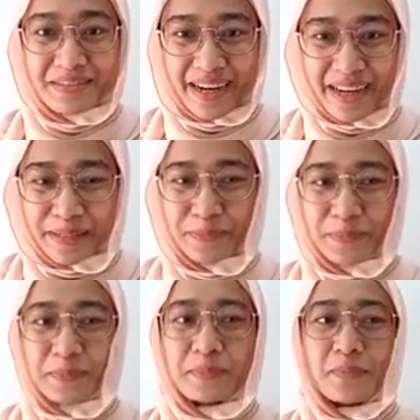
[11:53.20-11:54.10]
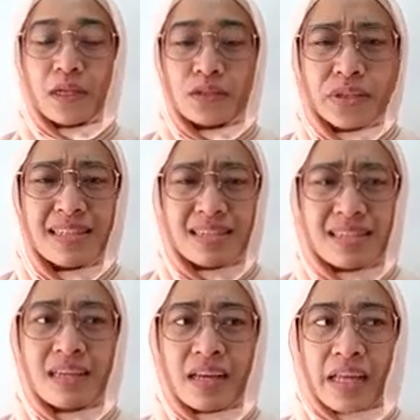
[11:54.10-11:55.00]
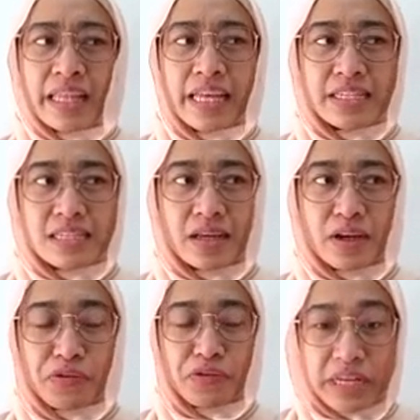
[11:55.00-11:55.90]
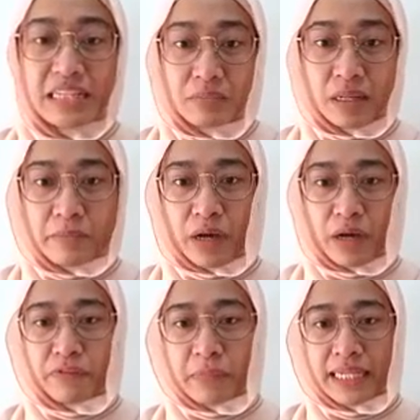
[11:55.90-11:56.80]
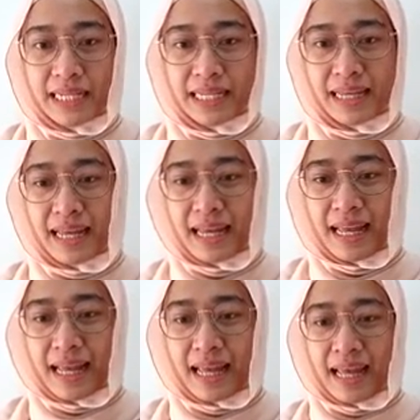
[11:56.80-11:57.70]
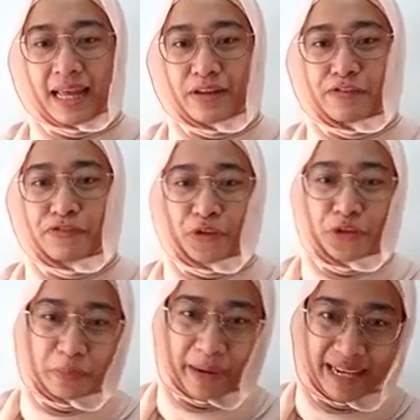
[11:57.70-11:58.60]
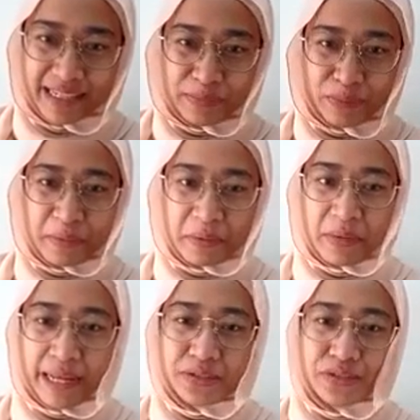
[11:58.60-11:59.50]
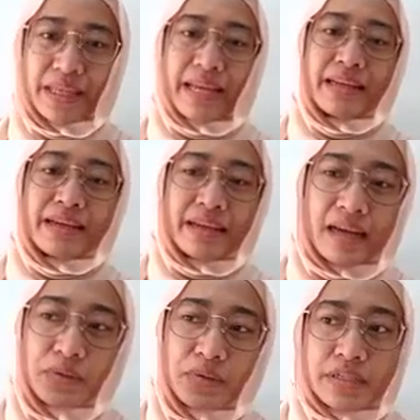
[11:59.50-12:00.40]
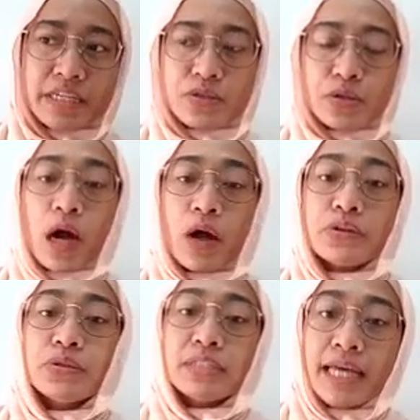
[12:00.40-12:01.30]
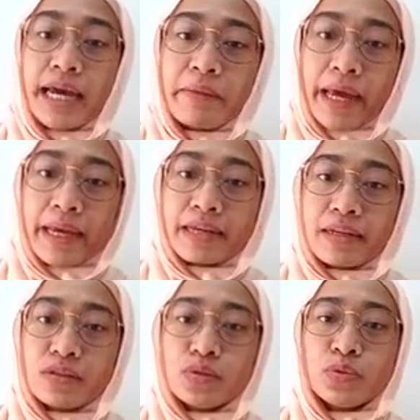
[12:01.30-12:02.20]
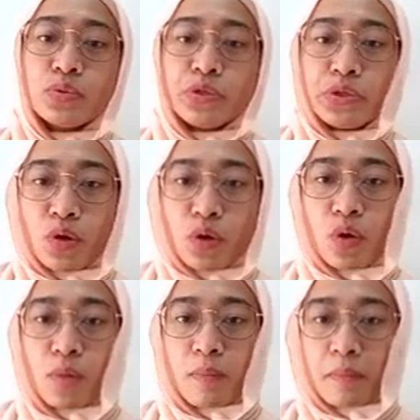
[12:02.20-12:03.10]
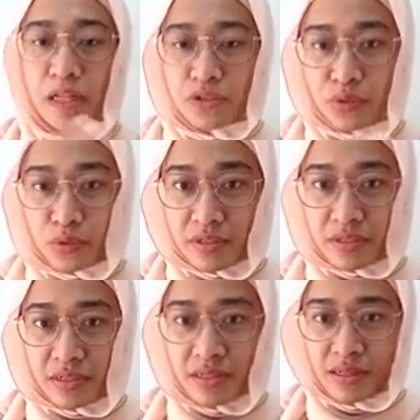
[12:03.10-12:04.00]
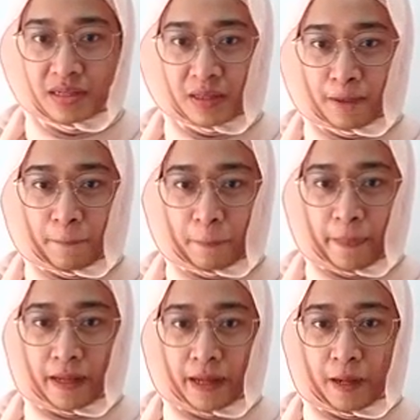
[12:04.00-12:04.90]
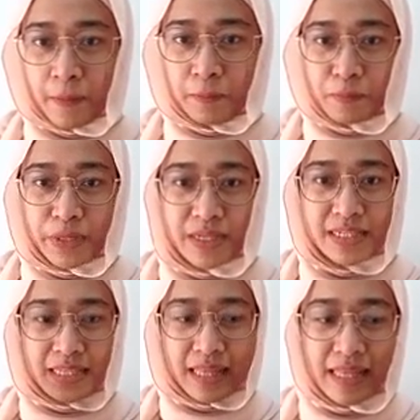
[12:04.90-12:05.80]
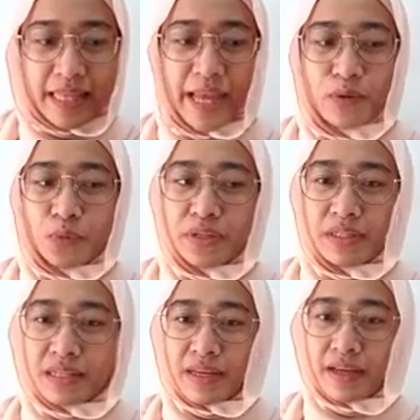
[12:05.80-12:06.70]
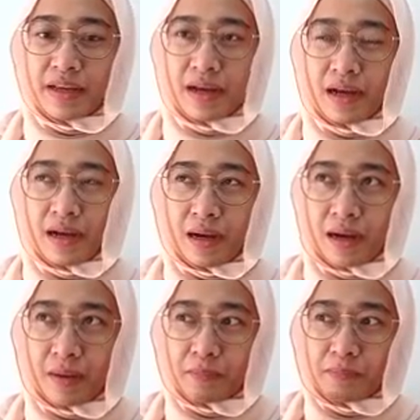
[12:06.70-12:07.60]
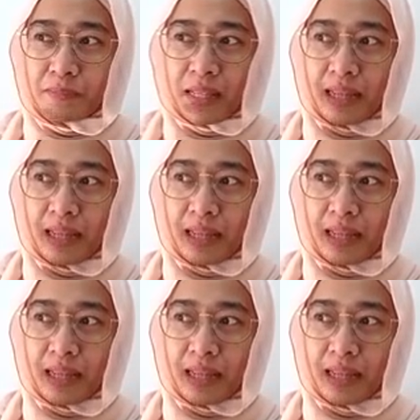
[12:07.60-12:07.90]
Right. So that's a reasonable amount of money for your pilot deployment plan. So then I would suggest, how do you tie back to your milestones? Because that would how